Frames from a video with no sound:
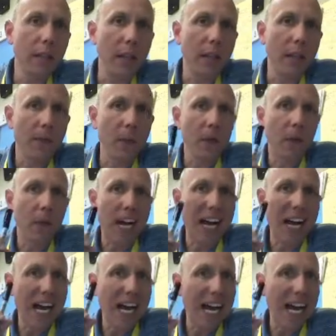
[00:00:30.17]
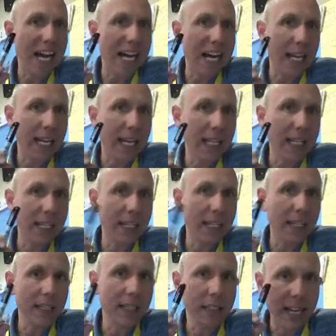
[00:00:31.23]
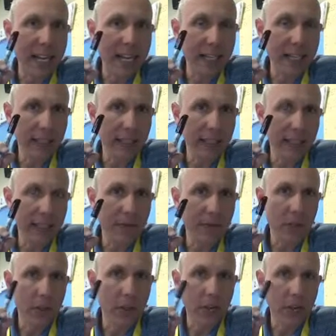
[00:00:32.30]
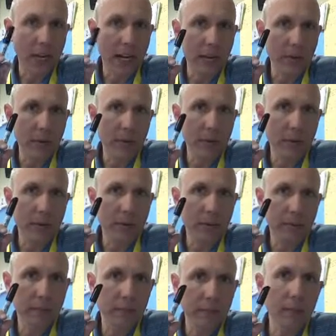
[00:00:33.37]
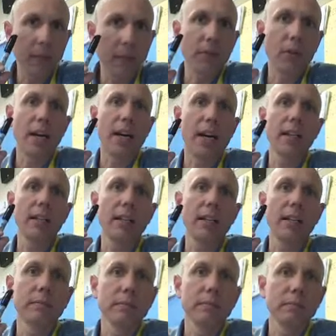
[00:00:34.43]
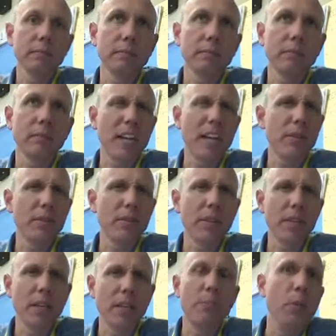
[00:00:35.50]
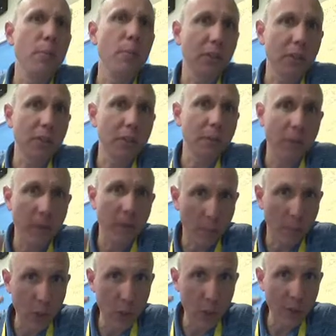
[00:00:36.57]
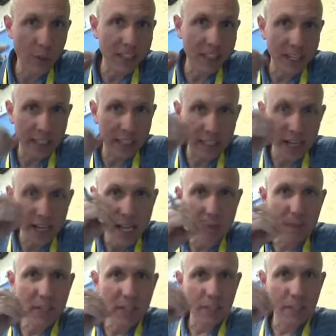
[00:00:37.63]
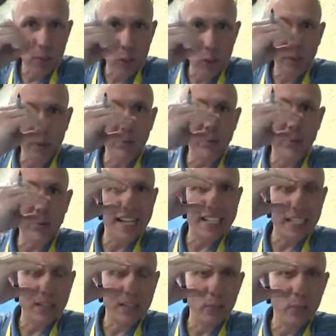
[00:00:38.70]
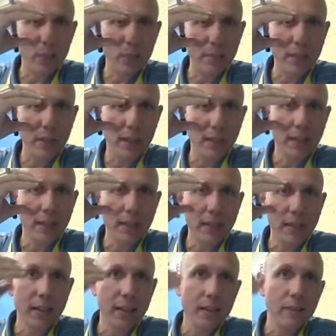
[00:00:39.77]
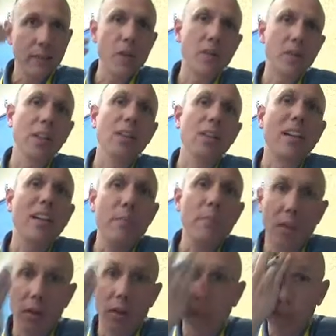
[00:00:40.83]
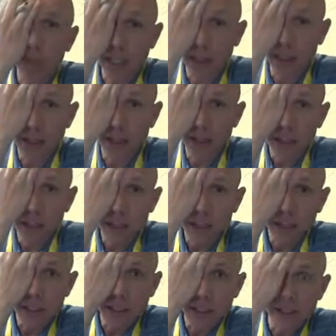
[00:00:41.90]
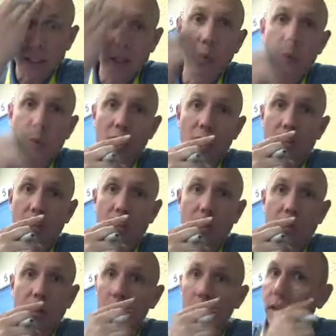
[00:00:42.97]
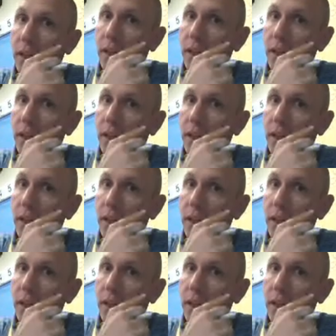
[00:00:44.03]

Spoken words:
If your eye is dilated, if the iris of your eye, pupil, excuse me, if your pupil is dilated, it means the pupil of your eye has gotten really big. If you ever look in a mirror and go like this, you can watch your